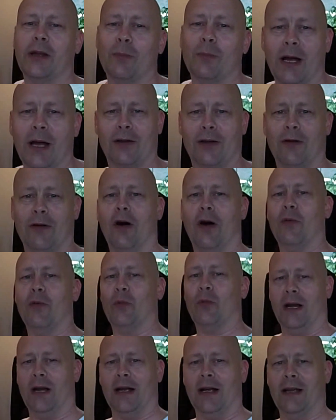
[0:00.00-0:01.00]
him back on
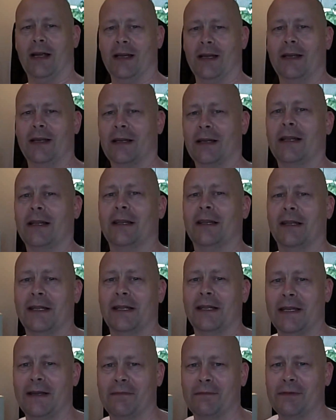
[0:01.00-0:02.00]
when I
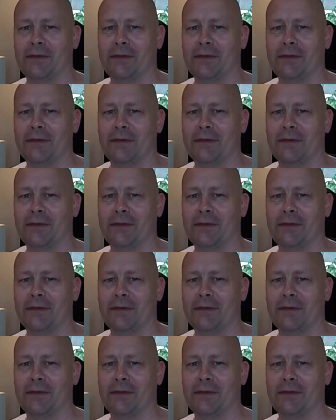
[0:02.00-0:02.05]
leave.